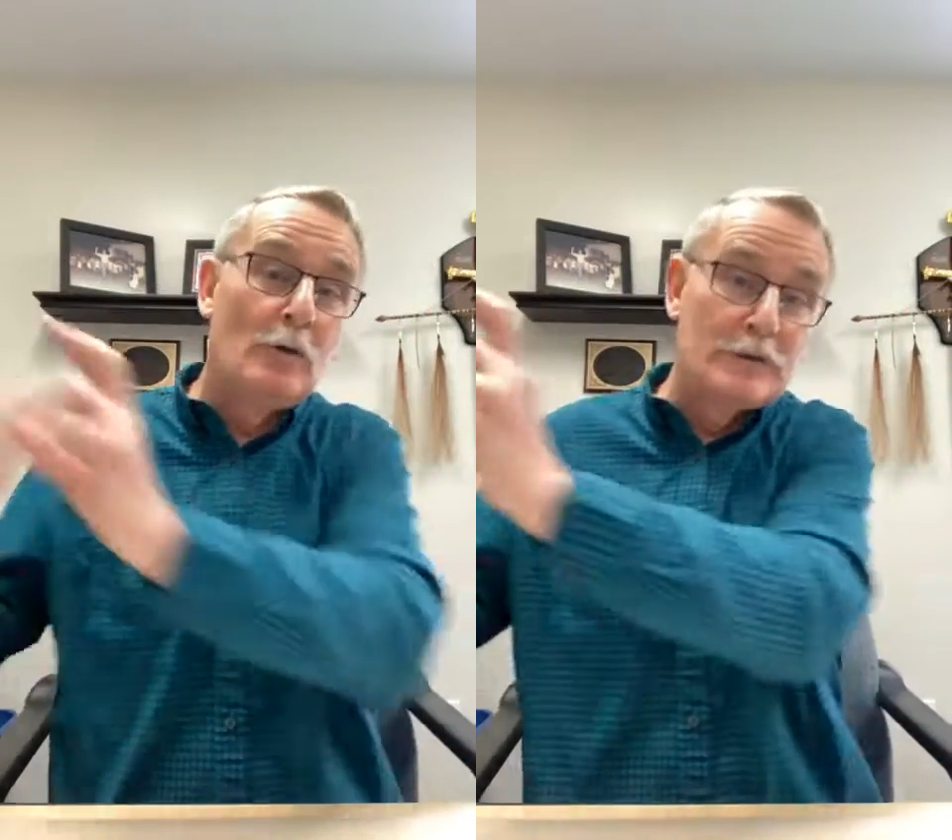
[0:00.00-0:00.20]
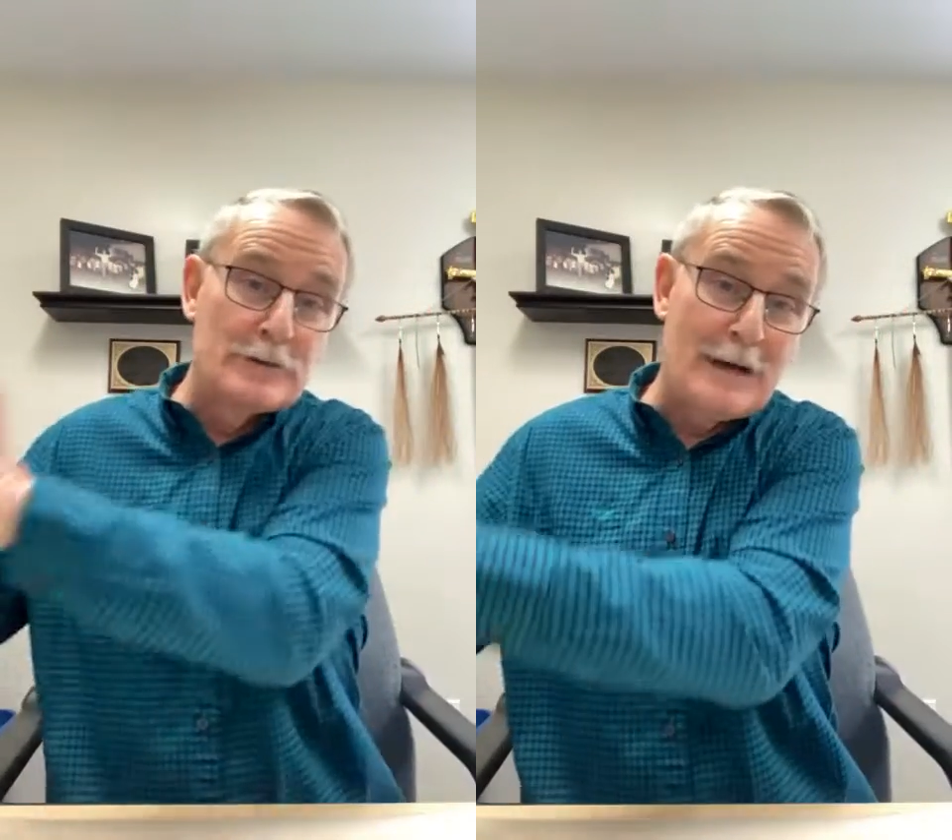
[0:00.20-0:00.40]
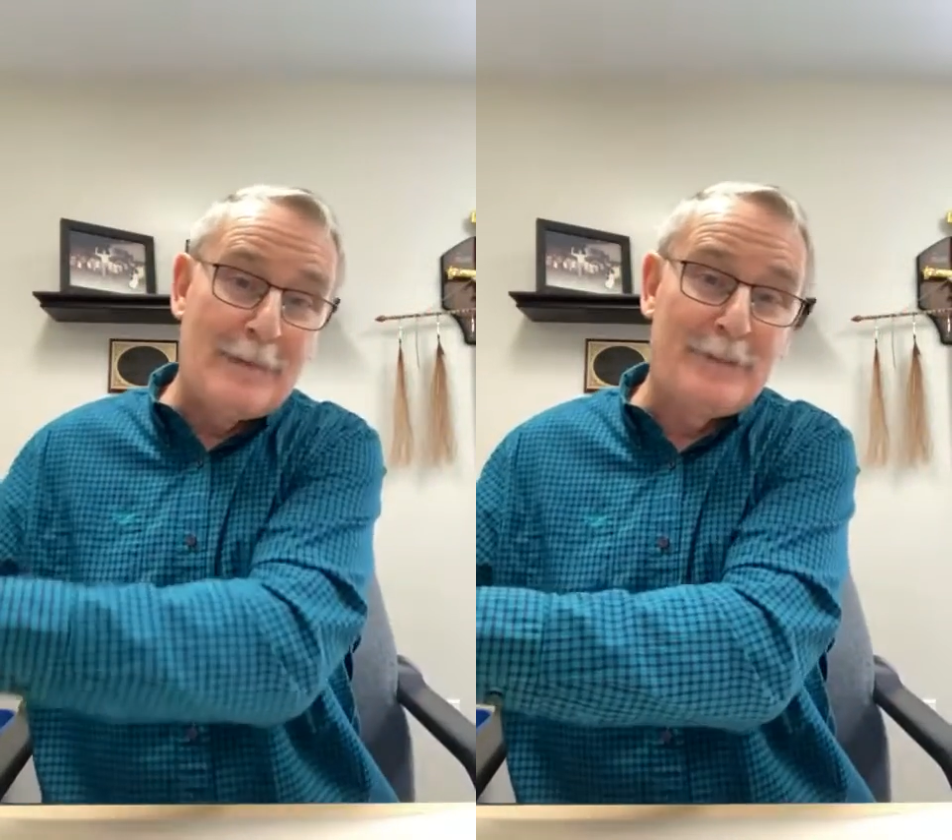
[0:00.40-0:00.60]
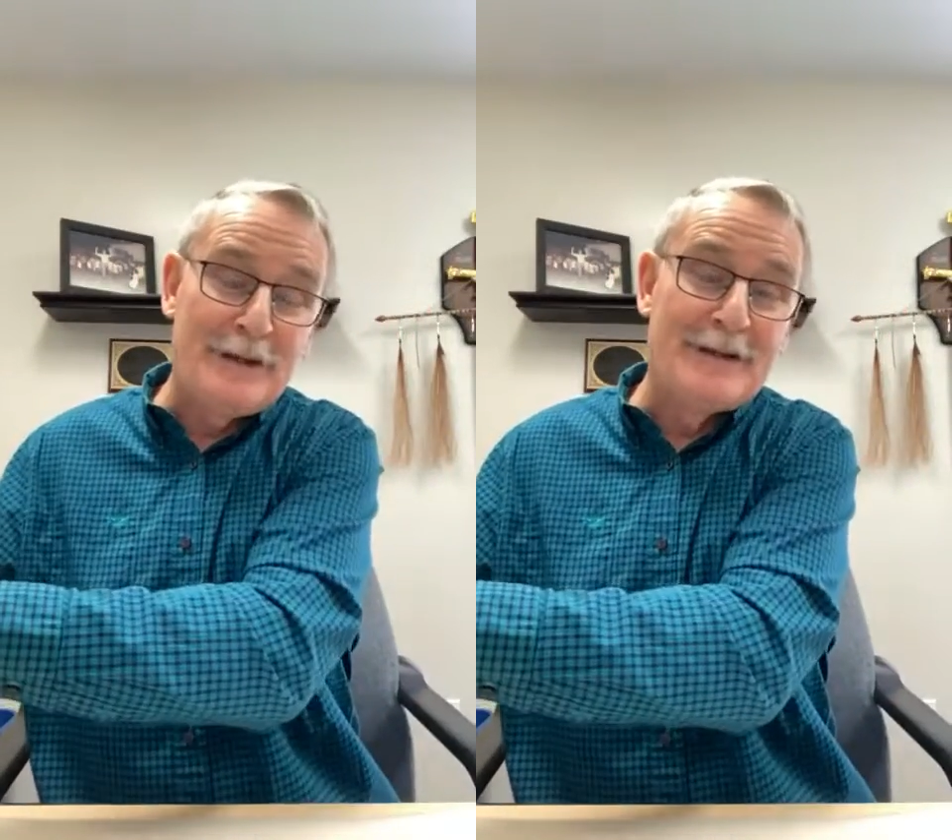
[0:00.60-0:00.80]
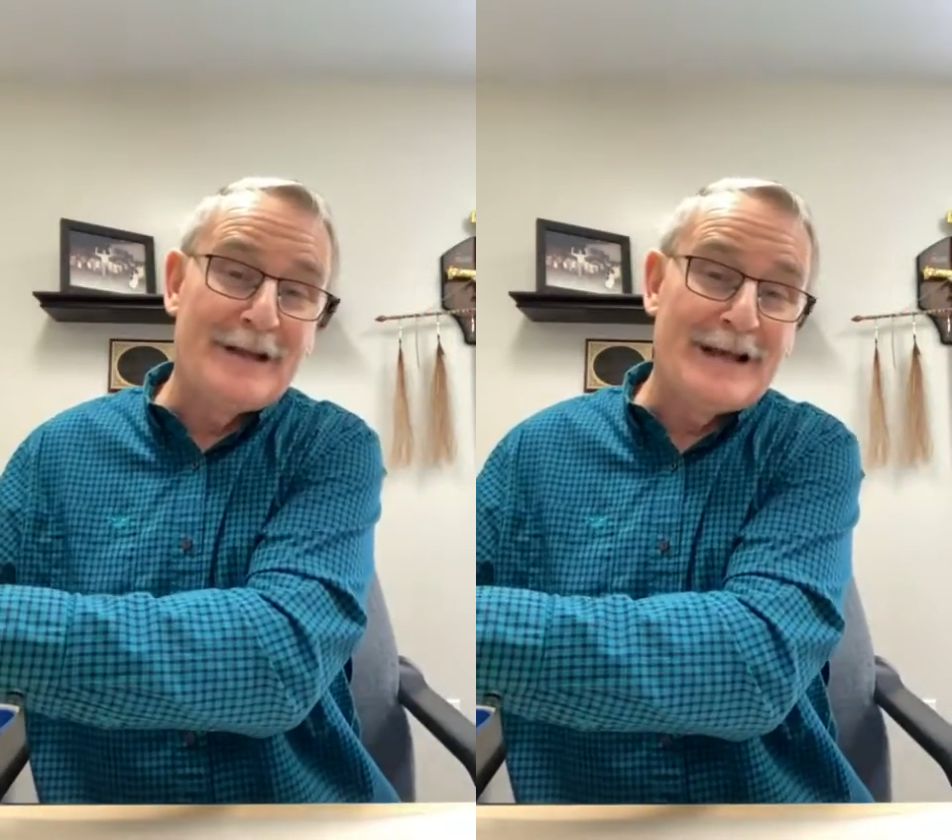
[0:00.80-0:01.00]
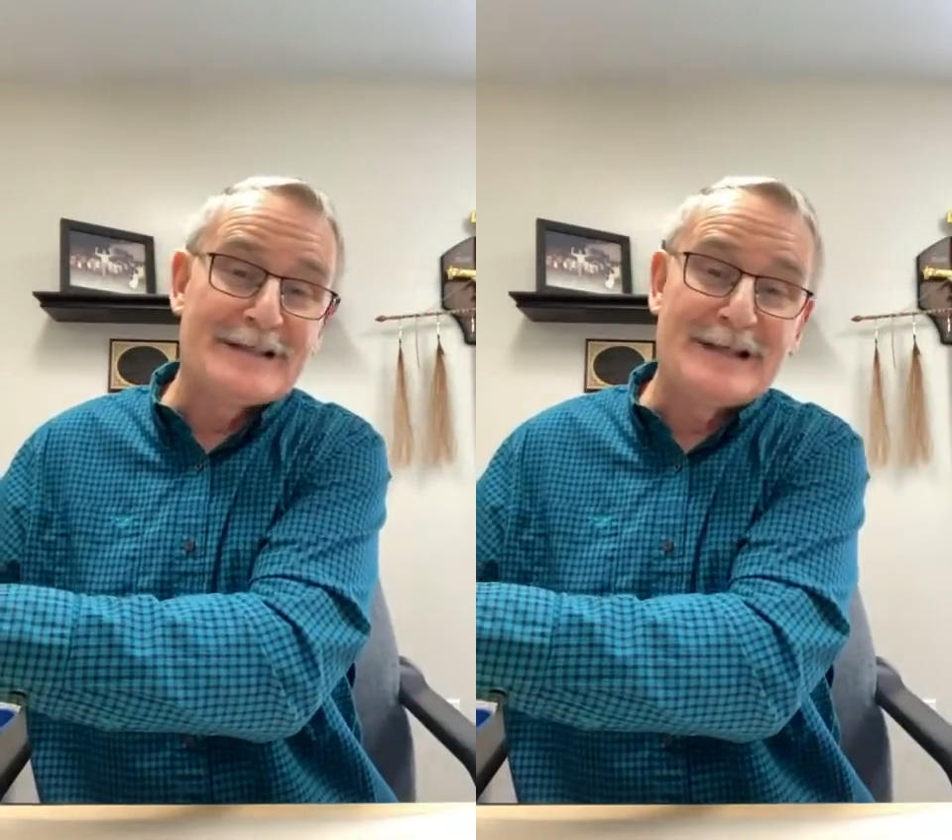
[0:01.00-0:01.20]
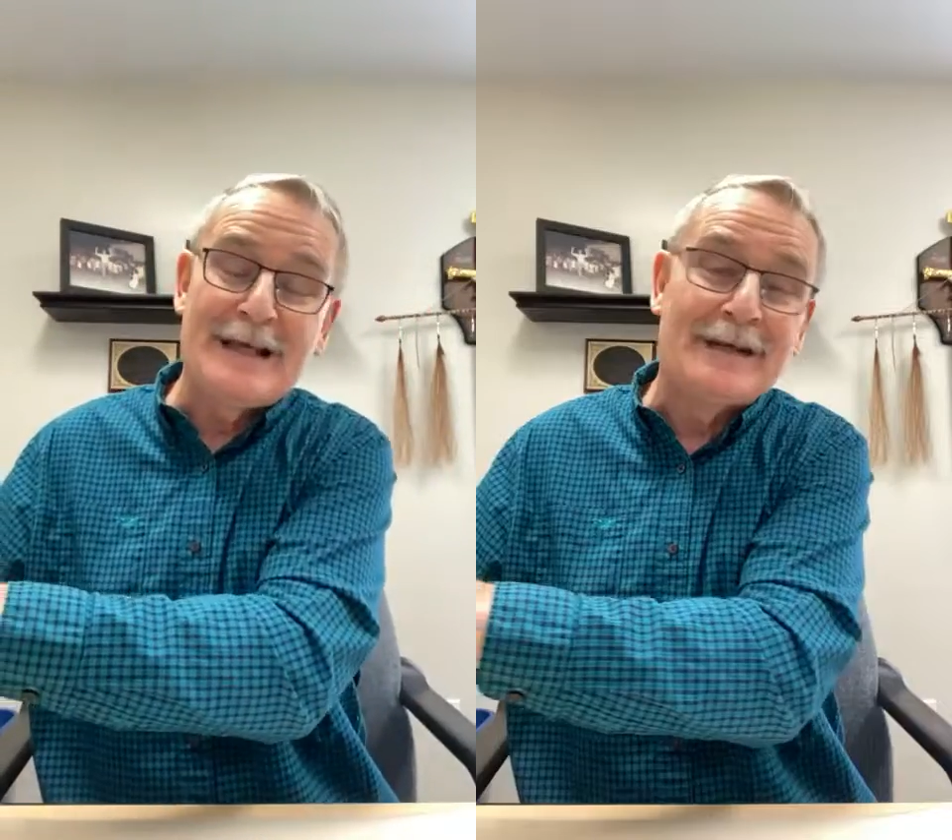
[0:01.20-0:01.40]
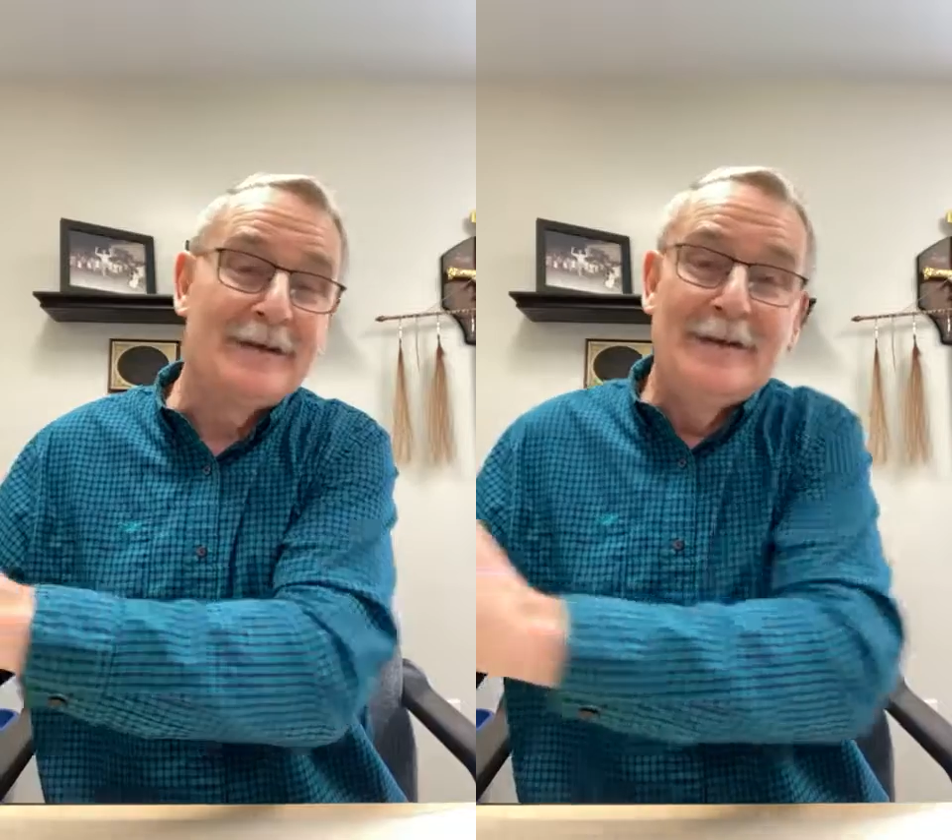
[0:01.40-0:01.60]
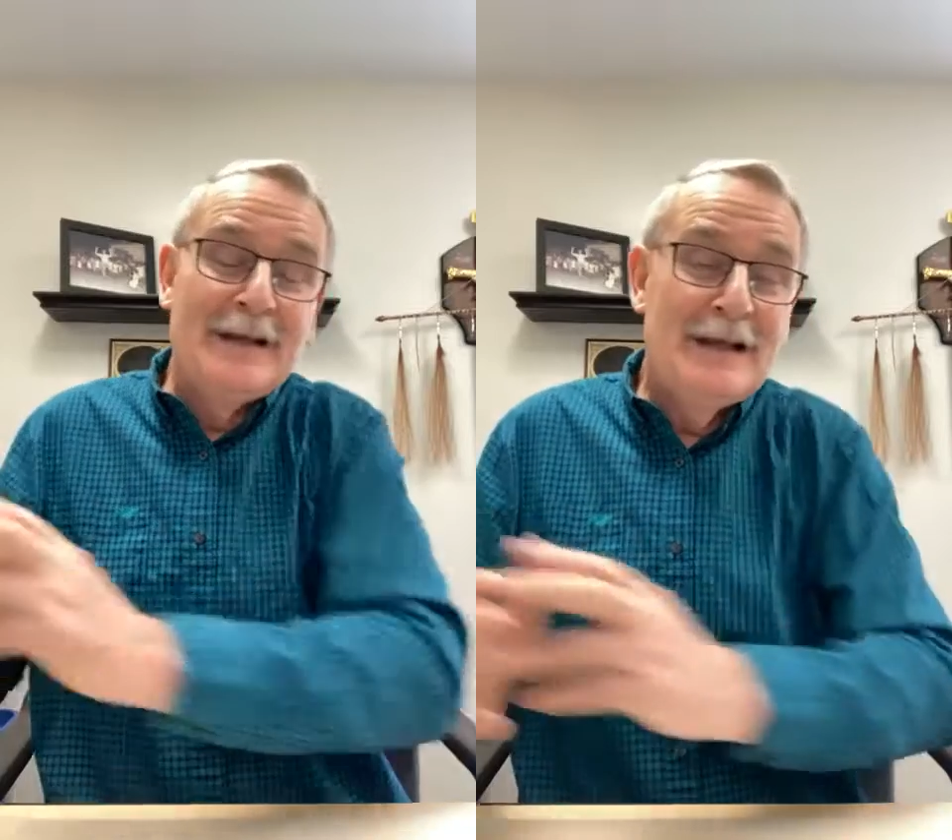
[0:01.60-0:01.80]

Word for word: over and drop it into that sea?